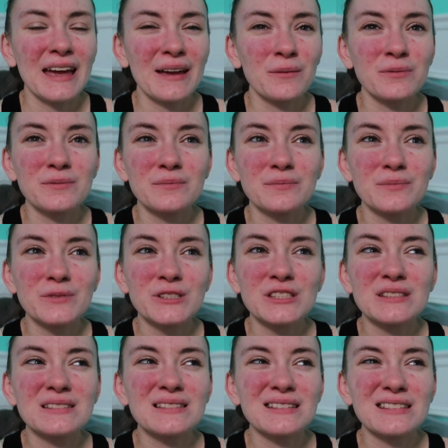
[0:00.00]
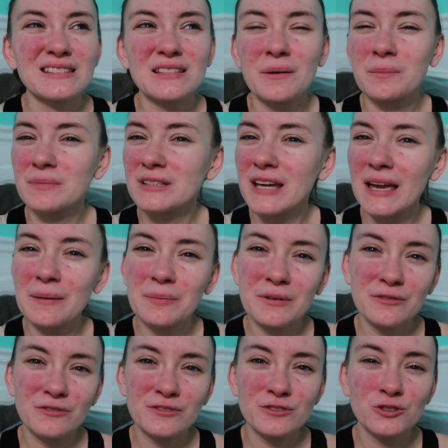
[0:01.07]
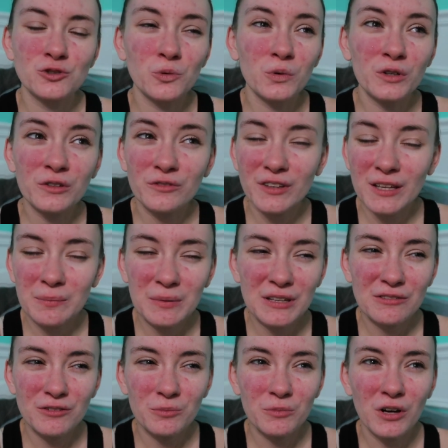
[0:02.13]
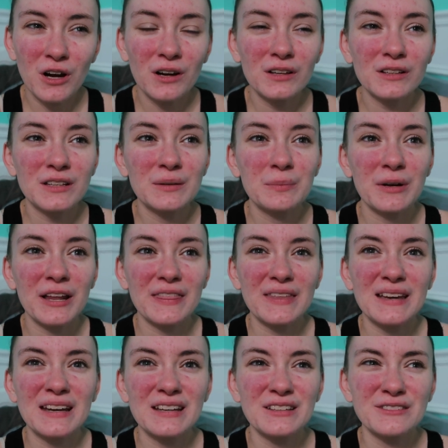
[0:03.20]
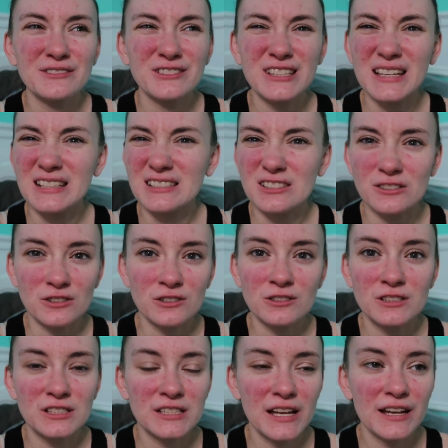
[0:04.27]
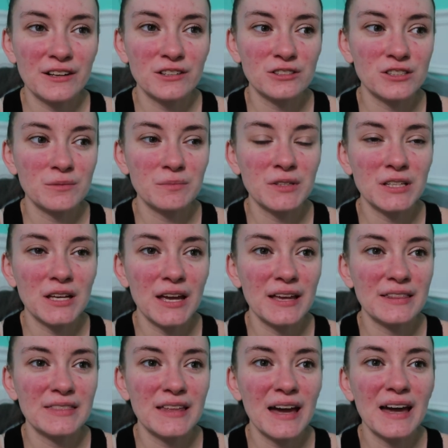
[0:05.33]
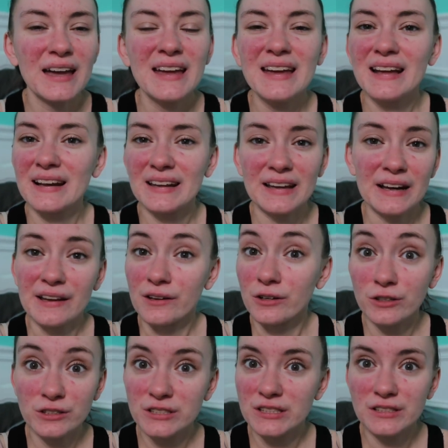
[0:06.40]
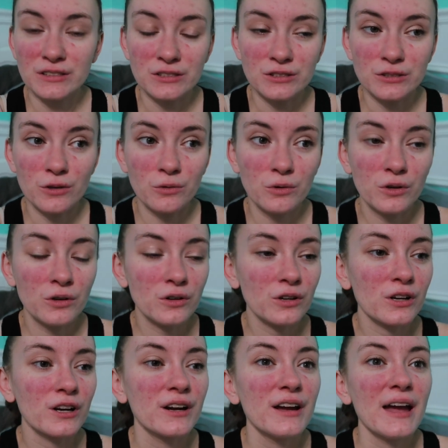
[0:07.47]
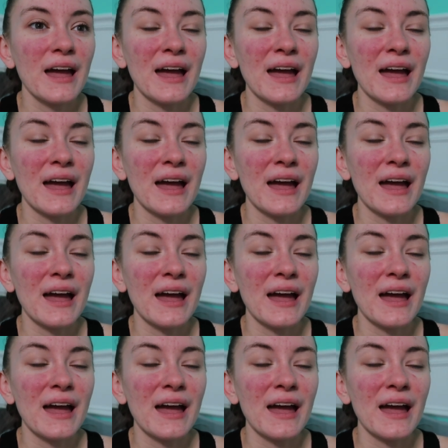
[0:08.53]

it was some type of sort of like beef and broccoli, but I think I used like skirt steak or something like that. And again, I cooked it in the slow cooker.